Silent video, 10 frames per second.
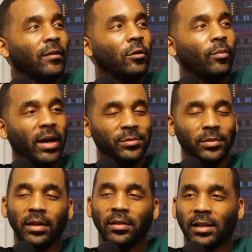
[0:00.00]
You possibly
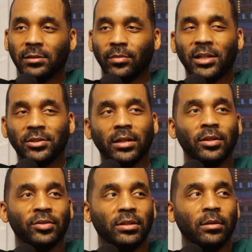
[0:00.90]
need, like, some extra
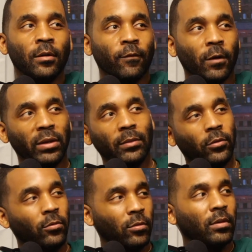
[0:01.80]
energy from
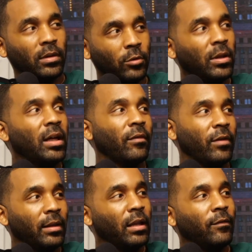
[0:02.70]
people you love, and I
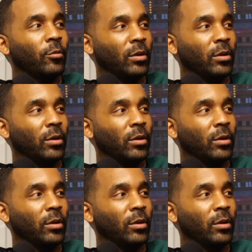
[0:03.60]
love you, whatever.